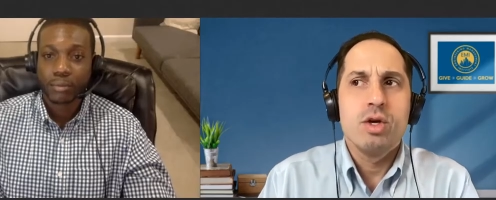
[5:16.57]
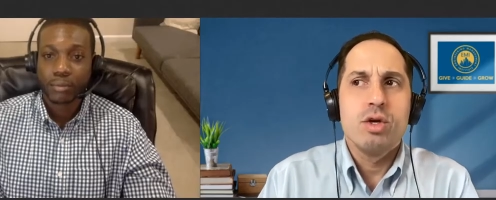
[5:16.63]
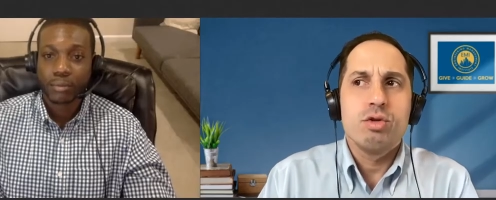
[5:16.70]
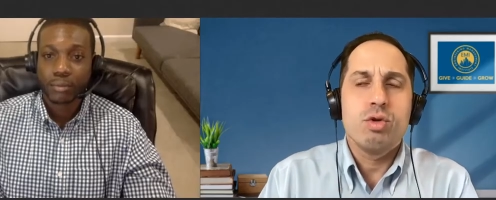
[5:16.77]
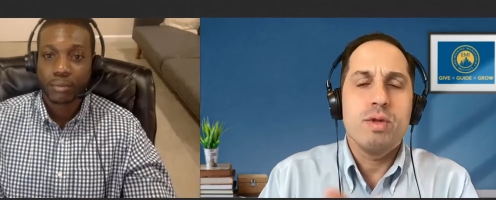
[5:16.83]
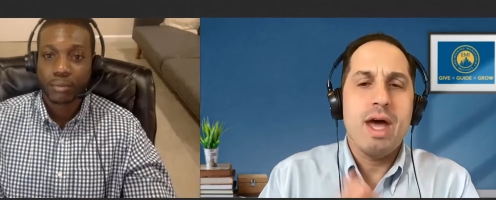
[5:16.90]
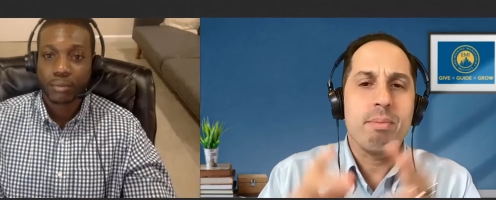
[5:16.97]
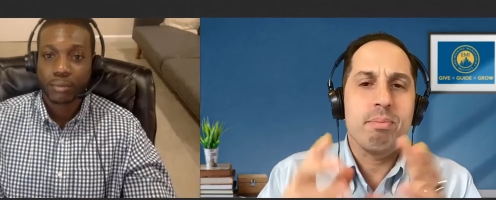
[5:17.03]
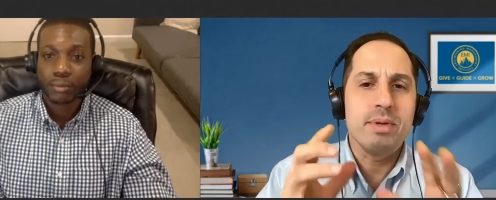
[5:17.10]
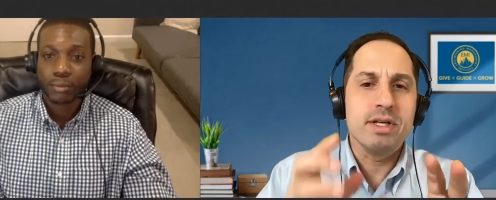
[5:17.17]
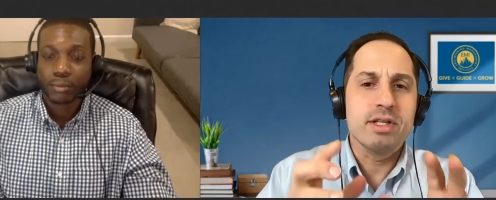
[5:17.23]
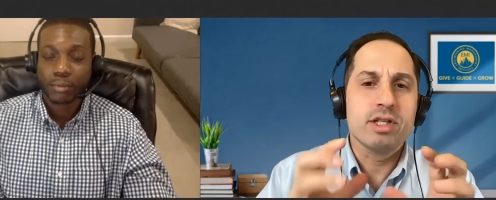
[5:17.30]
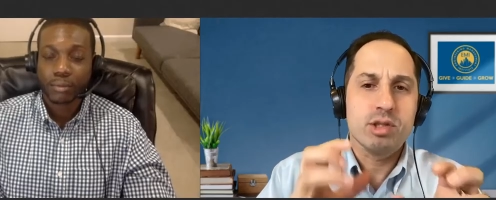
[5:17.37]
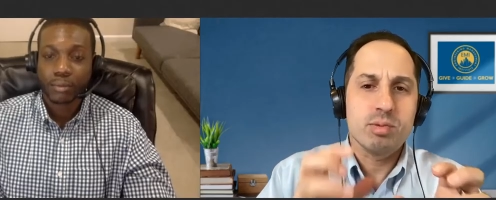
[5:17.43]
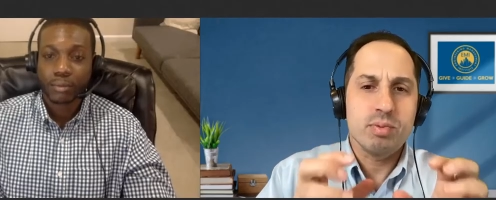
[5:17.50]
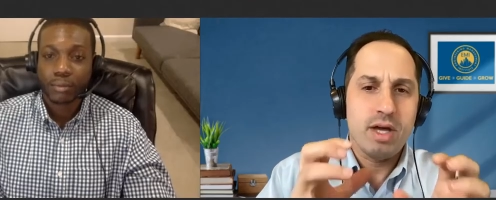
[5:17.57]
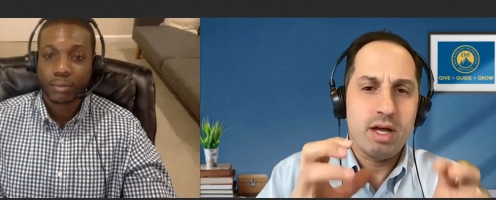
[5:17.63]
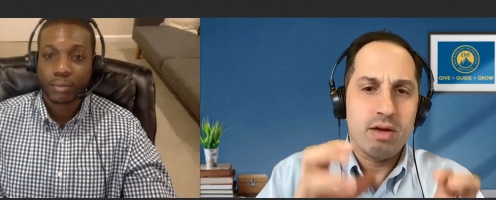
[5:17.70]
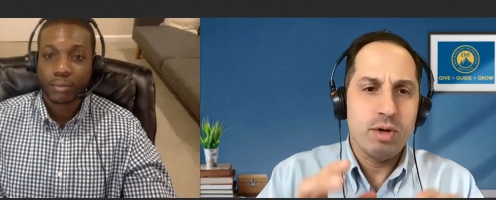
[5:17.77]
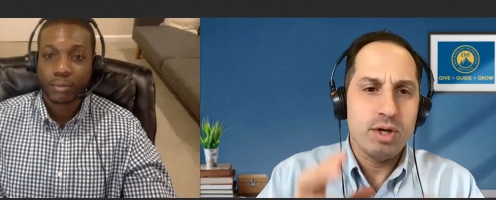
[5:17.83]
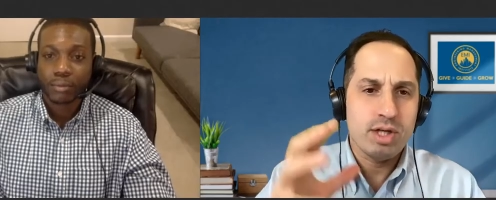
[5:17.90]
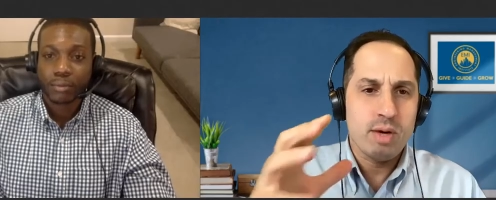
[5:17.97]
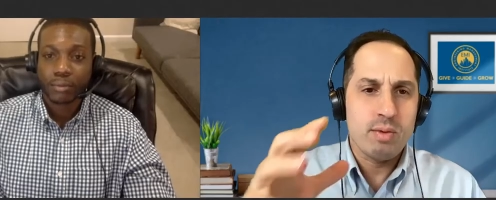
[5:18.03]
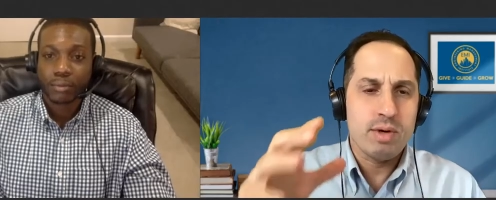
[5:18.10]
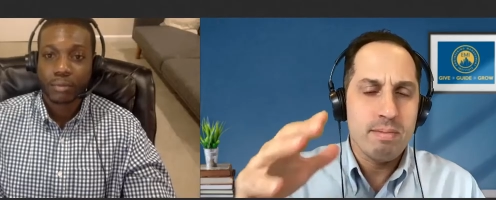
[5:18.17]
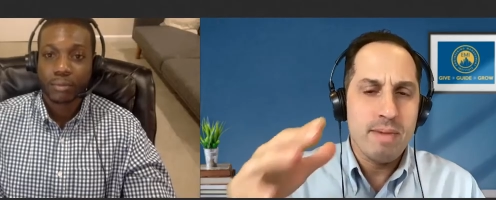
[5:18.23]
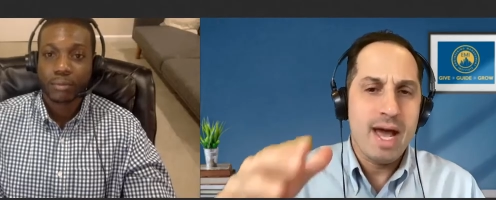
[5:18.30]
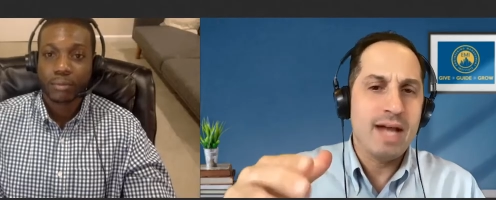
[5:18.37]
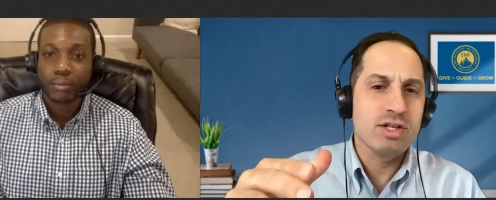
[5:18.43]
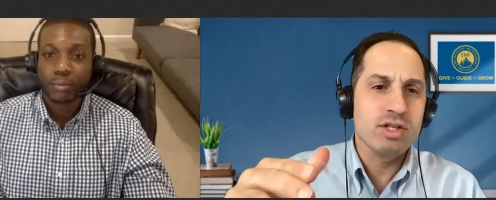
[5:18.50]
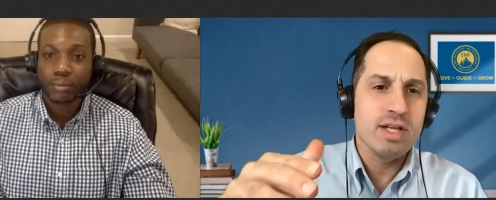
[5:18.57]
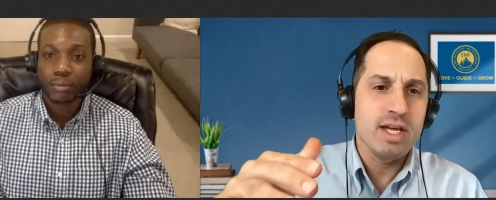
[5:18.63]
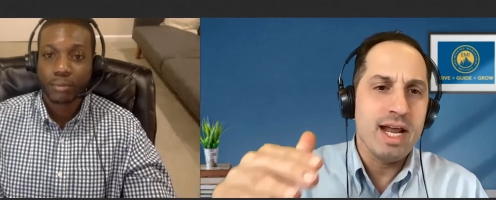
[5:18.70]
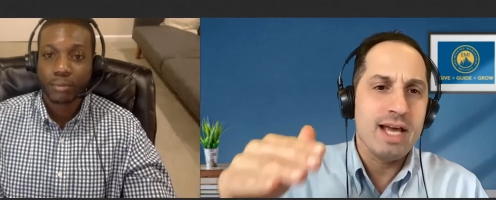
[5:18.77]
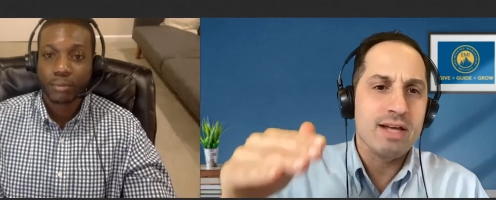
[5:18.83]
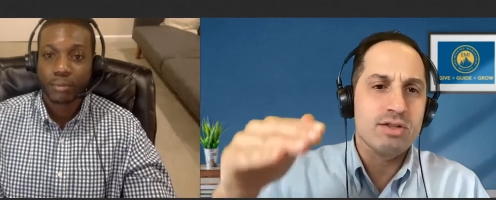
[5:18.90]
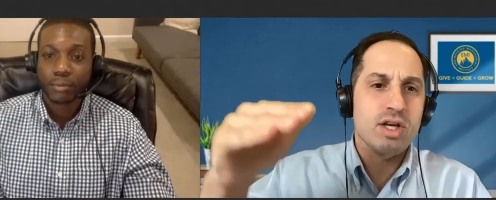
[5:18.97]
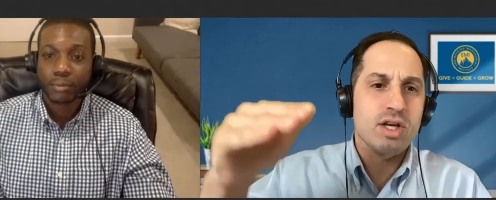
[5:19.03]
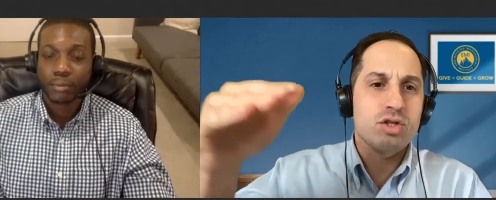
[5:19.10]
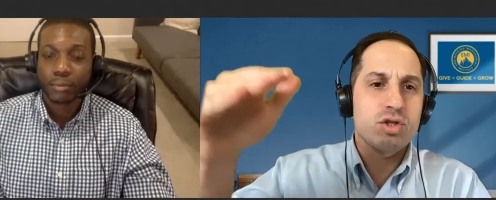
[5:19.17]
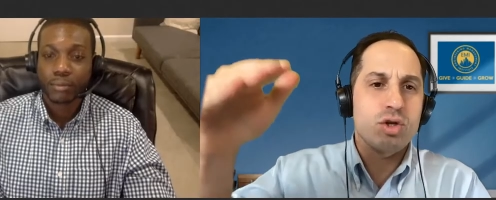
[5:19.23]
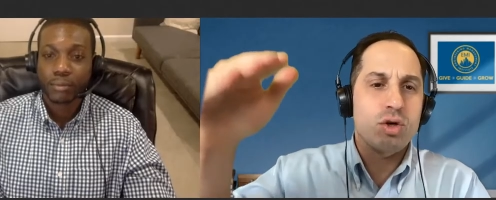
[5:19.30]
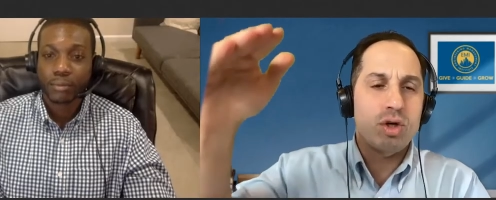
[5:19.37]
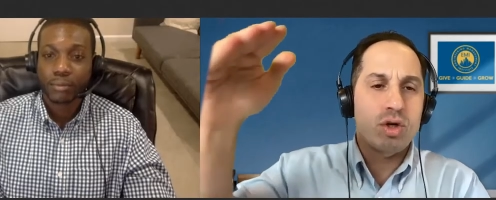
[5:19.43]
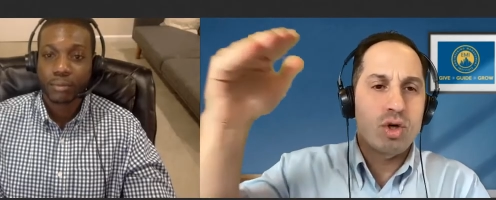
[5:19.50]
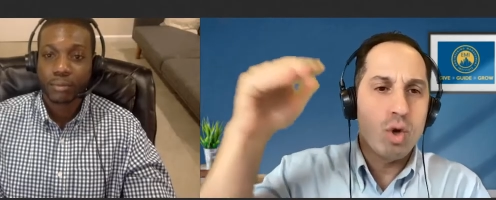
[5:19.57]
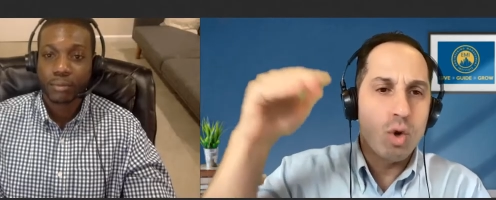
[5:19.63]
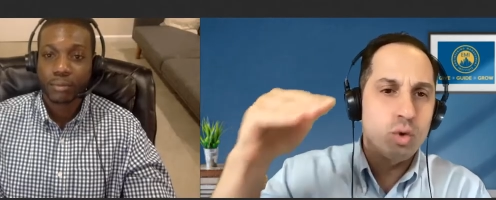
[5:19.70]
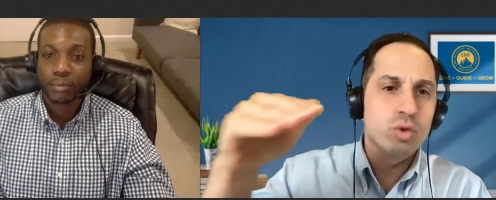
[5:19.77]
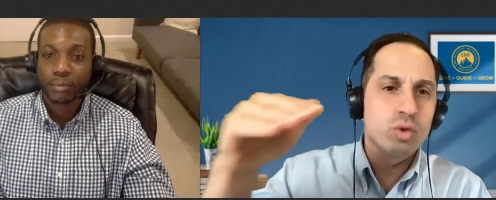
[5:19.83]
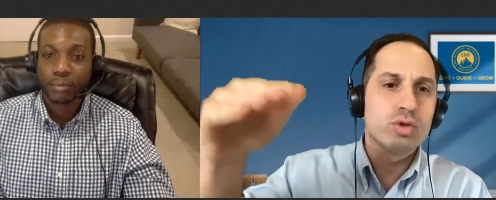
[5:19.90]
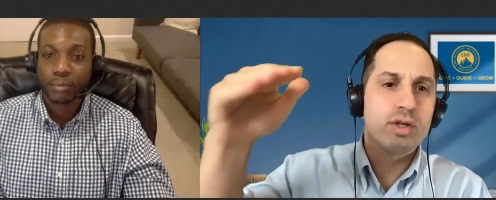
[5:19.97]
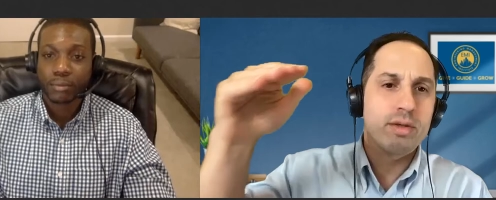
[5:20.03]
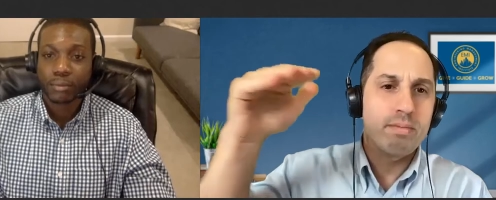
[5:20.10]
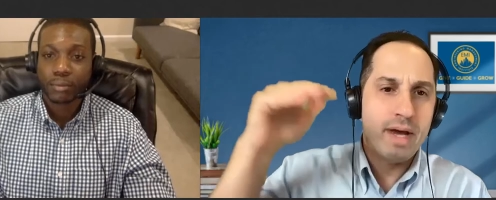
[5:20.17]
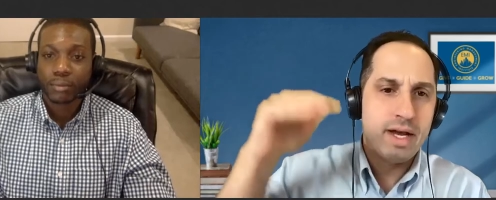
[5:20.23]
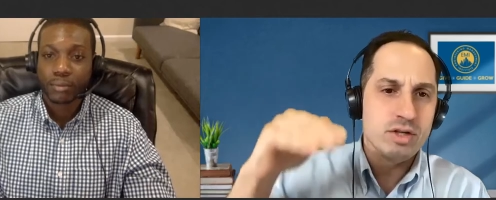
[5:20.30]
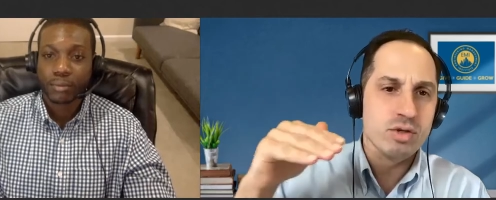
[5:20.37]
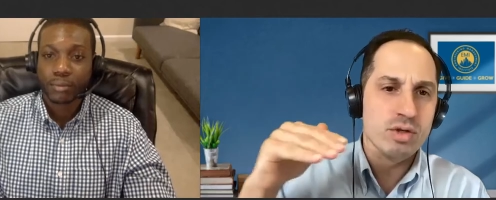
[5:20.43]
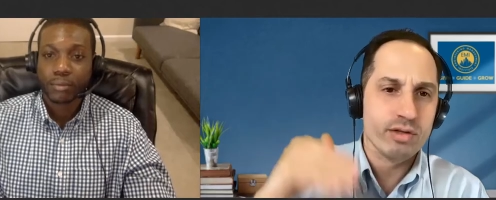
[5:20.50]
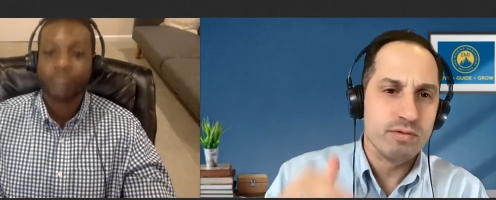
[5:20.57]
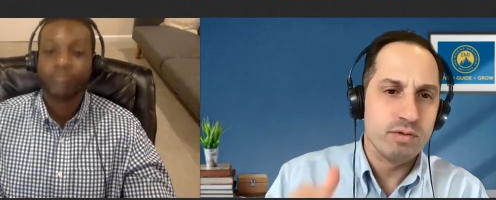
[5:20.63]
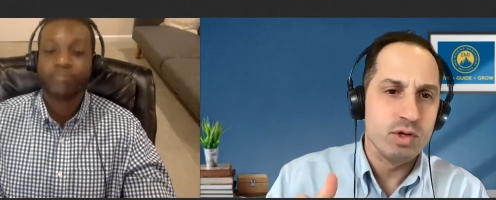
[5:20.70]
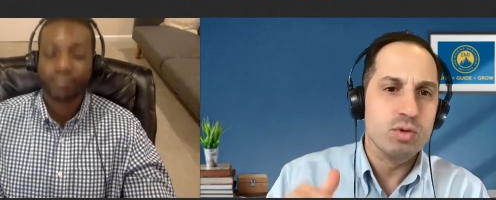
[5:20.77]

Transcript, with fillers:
Speaker 1: So that business plan, Rich, I would imagine then has like certain goals and metrics for